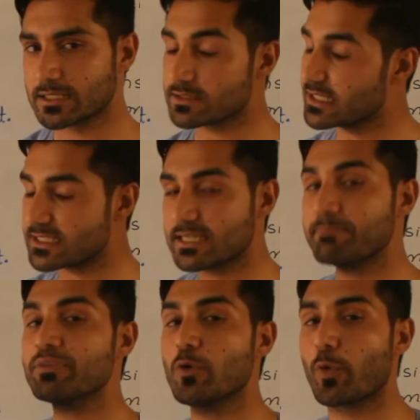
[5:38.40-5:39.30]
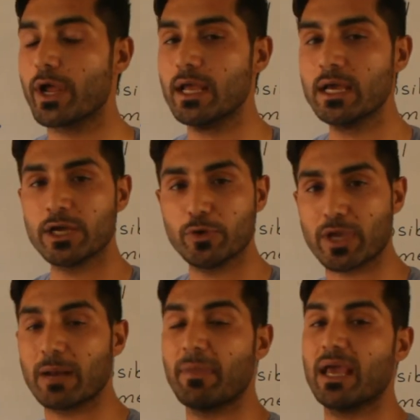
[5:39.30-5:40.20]
So that simple way you
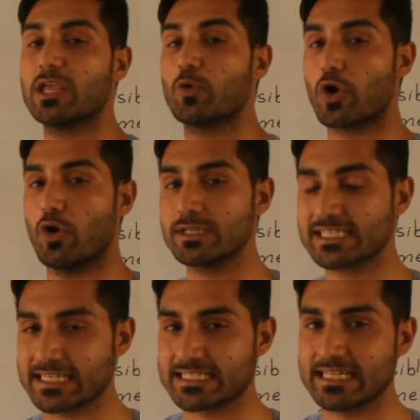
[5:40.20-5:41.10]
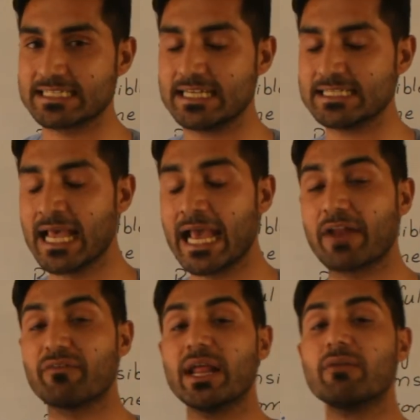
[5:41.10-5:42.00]
can make your own sentences,
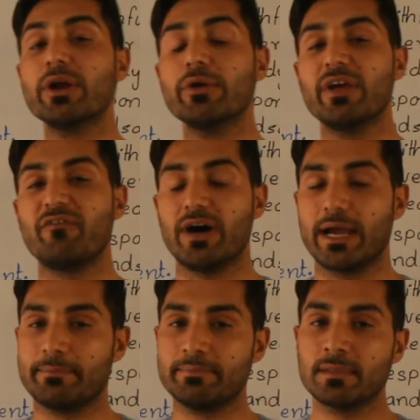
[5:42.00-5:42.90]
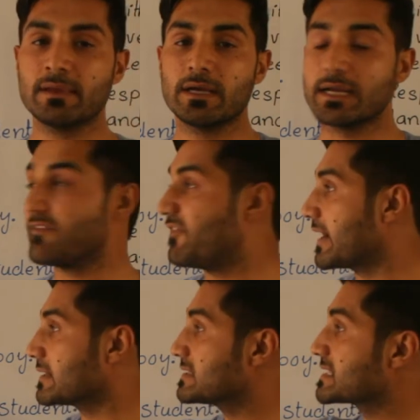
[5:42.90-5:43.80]
and whenever you
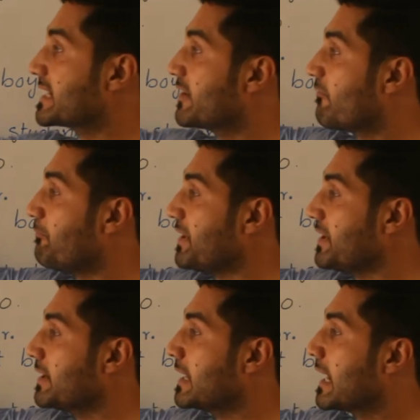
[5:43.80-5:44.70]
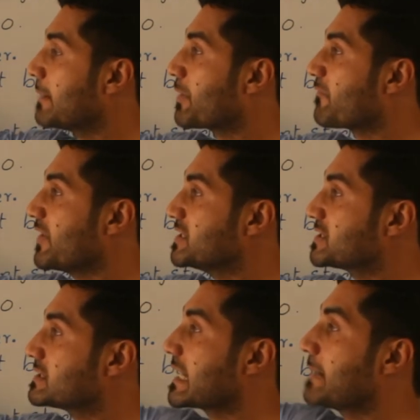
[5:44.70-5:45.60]
define the state of being,
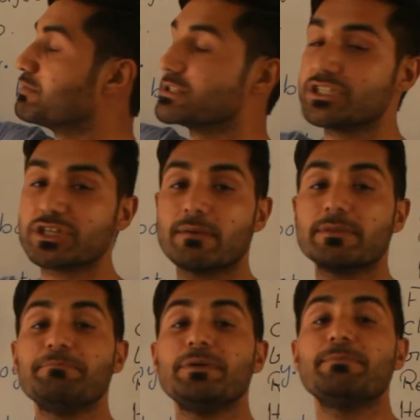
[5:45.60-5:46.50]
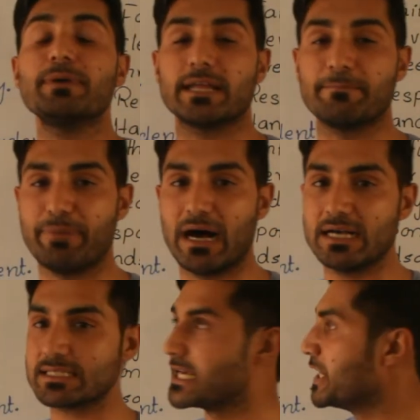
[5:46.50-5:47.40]
professions and position of the people in
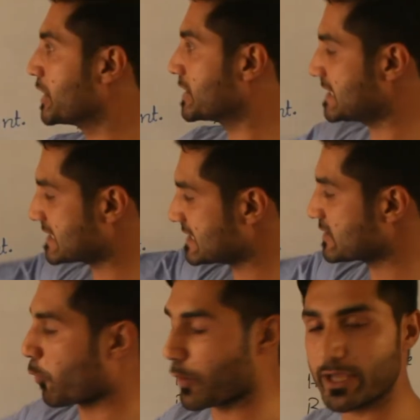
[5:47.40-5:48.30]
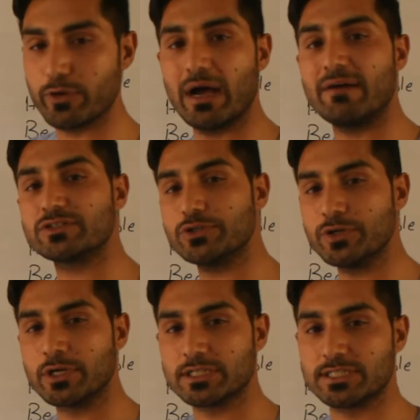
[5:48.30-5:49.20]
past, this is the way you have
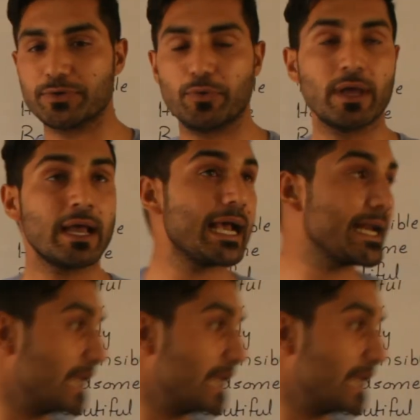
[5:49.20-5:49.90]
to do. And